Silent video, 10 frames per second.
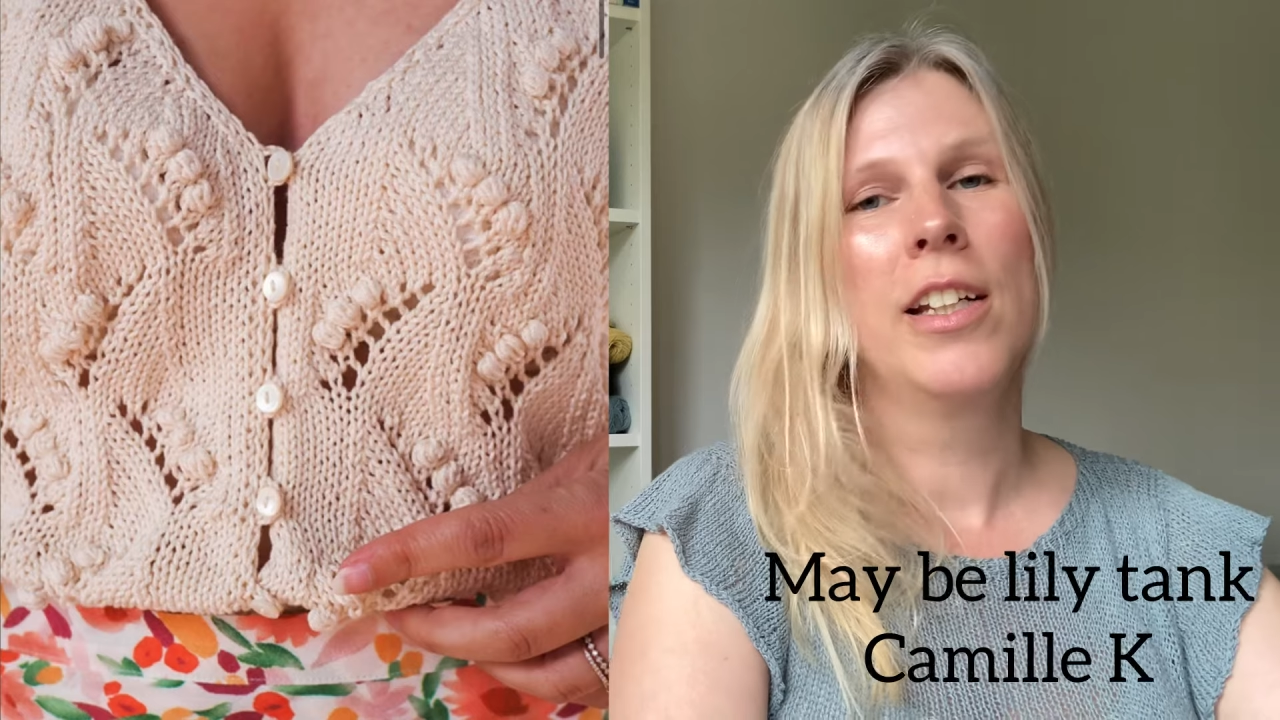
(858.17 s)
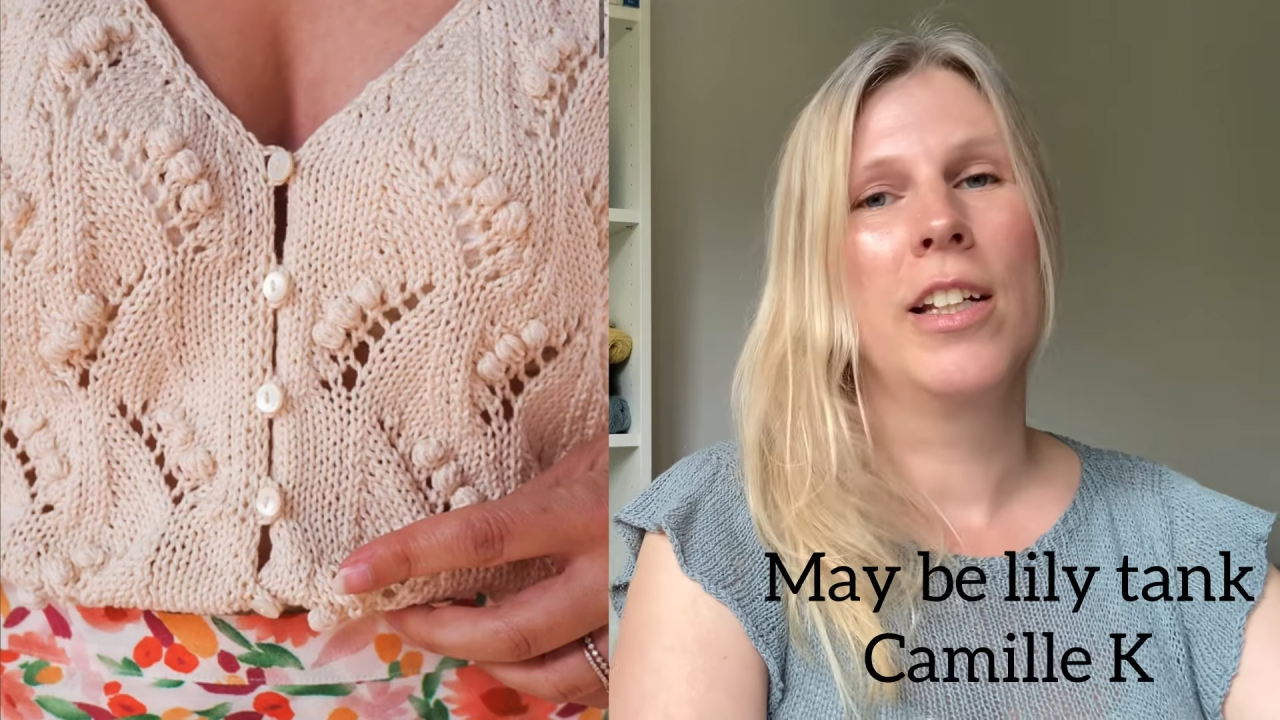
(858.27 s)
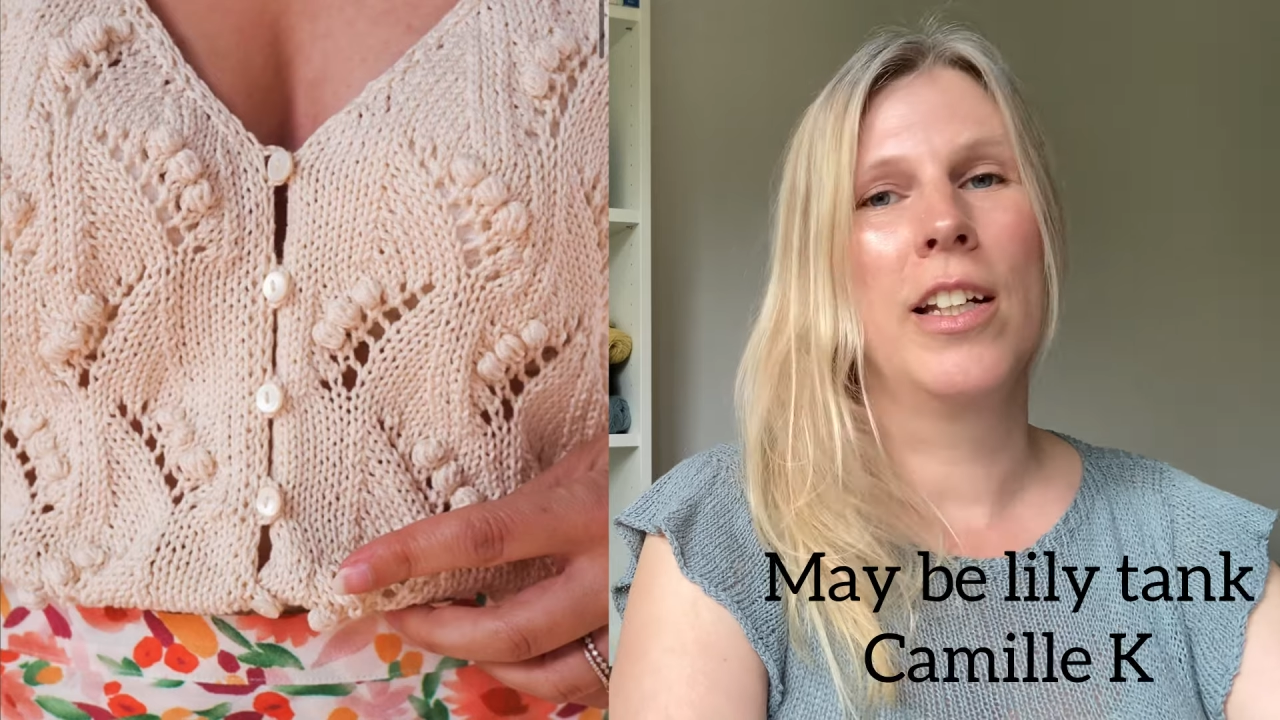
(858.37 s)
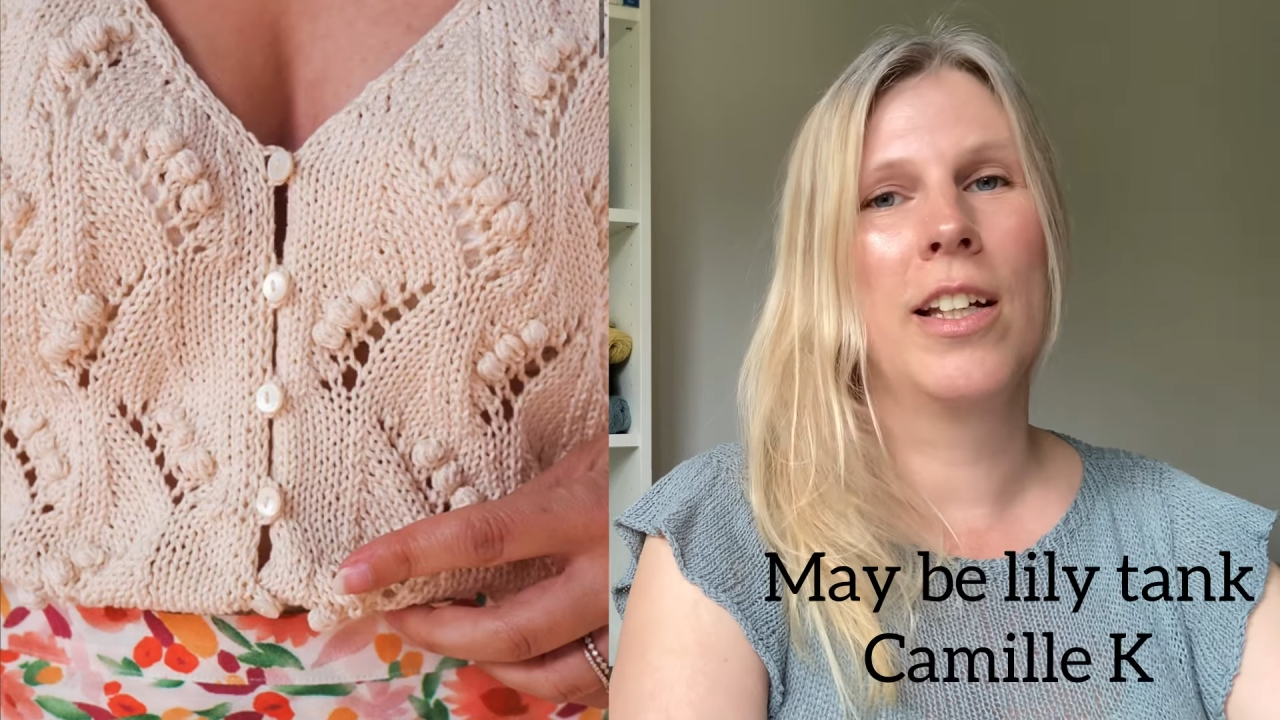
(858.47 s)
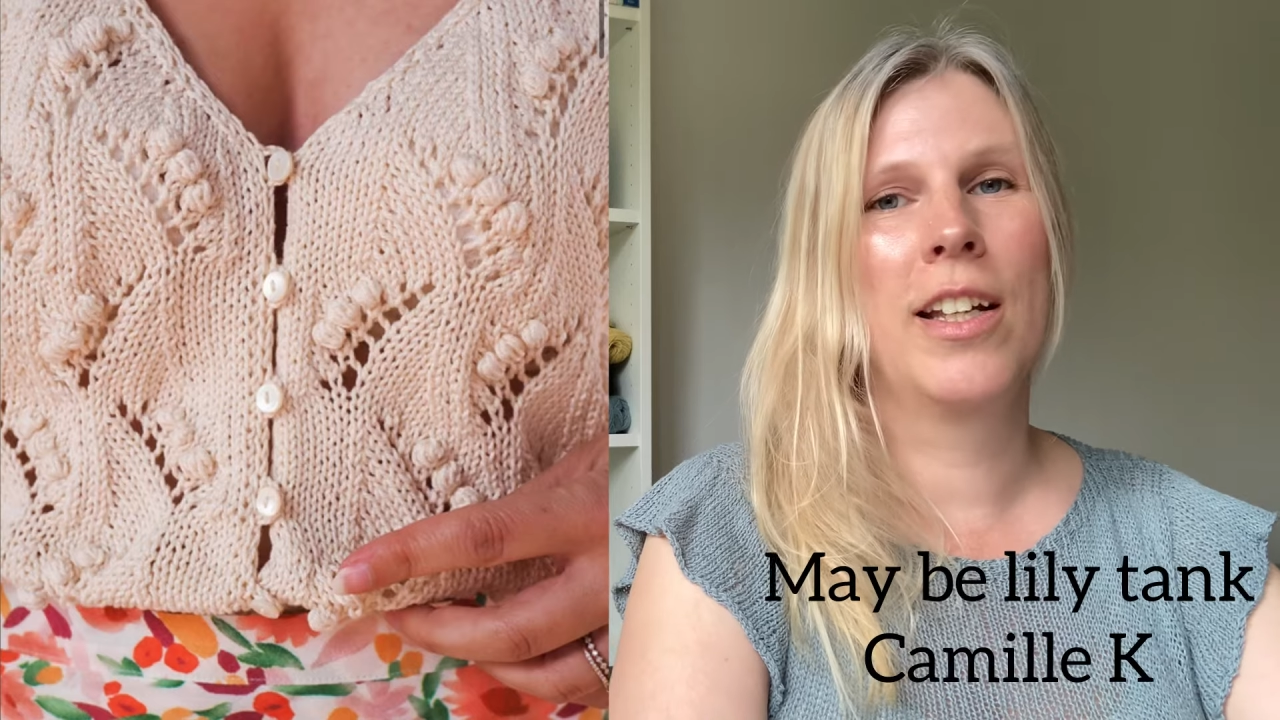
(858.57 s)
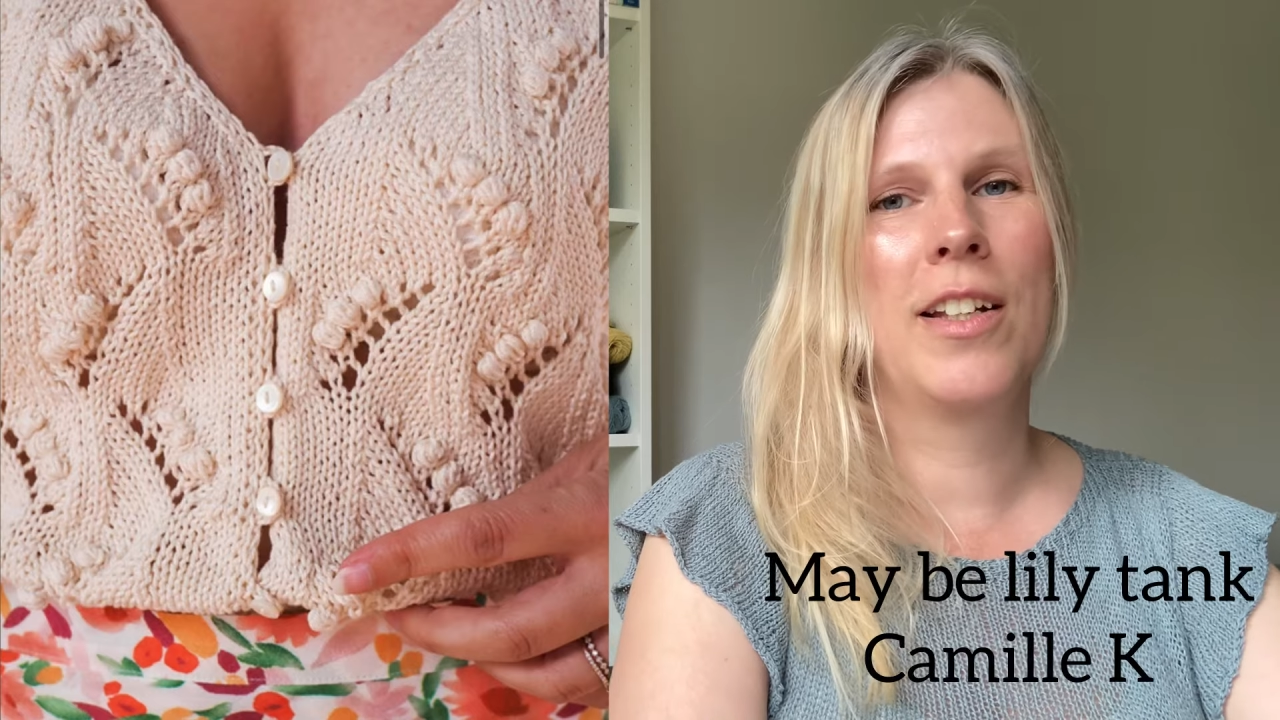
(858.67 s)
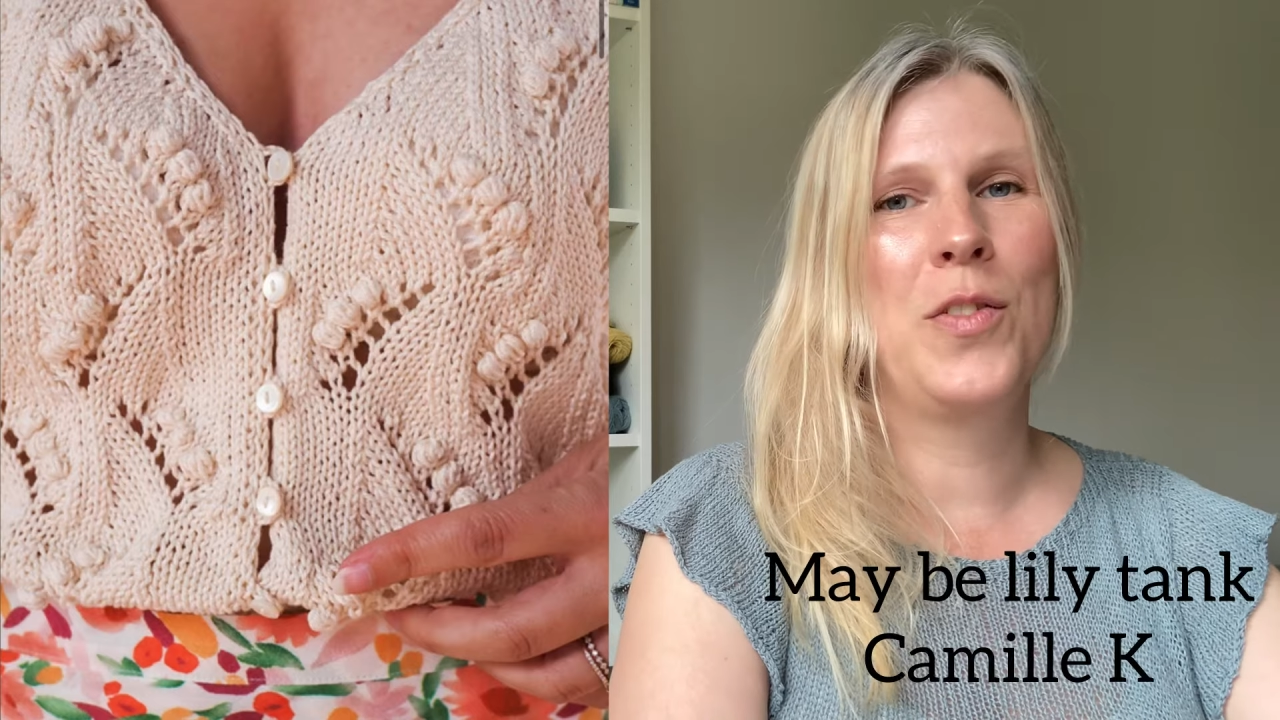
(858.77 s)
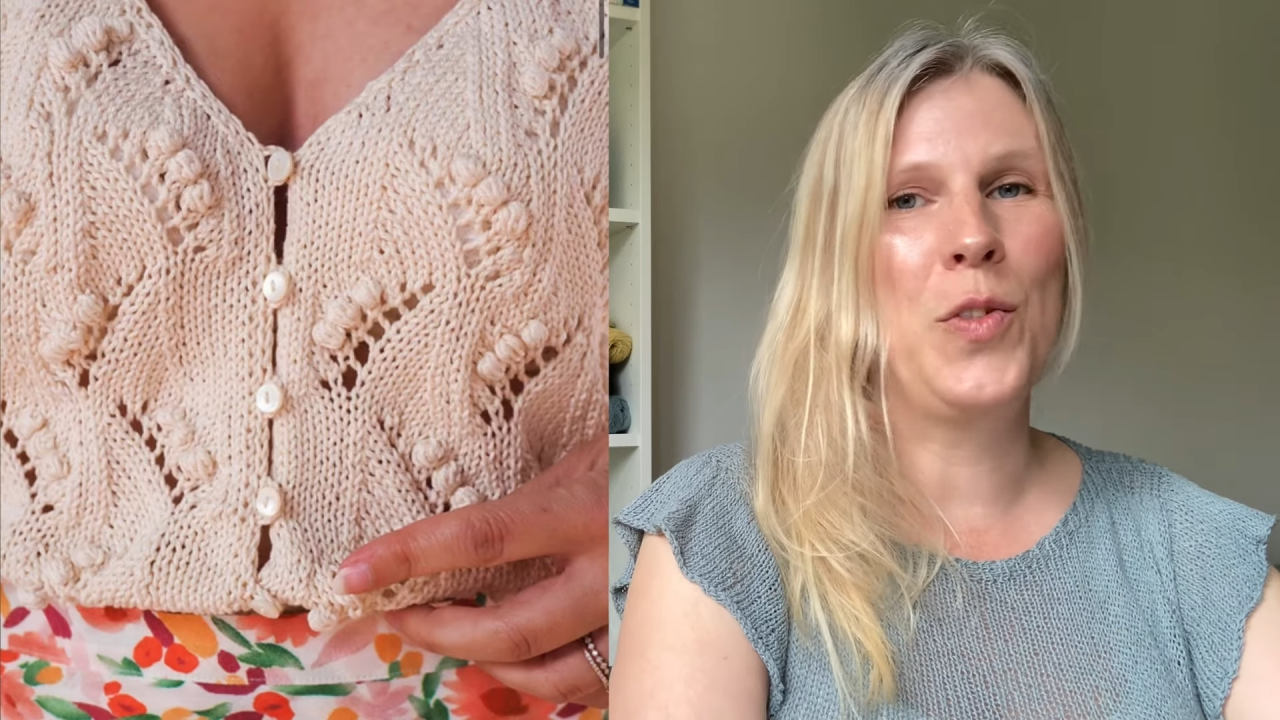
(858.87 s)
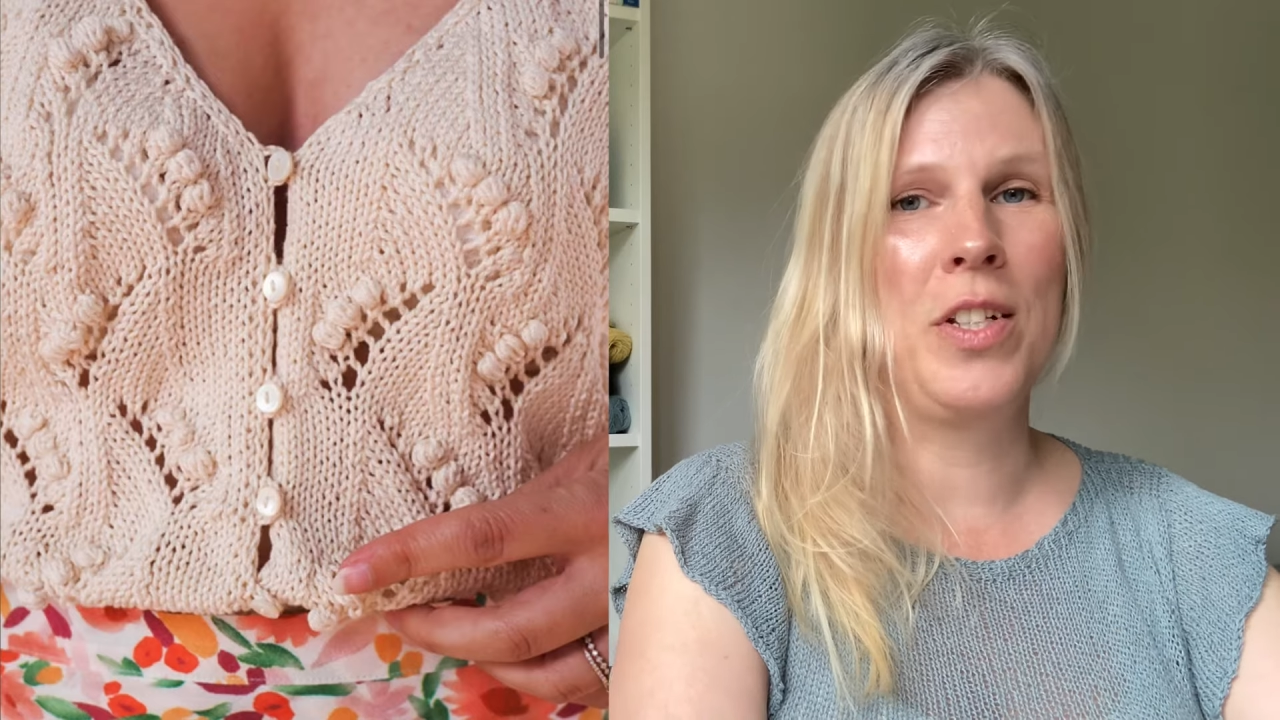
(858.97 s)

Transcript: you